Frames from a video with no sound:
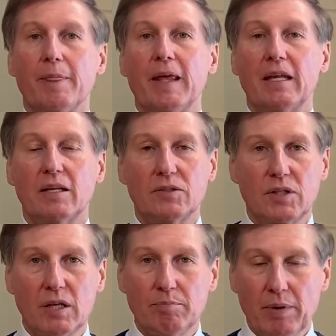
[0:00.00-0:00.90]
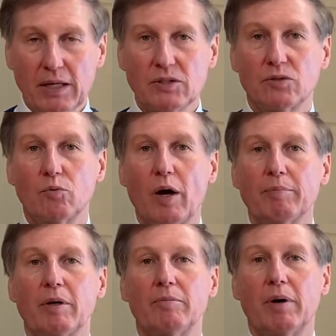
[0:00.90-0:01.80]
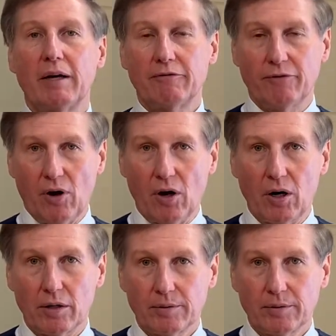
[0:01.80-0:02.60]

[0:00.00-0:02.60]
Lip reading: It is the best weapon by far.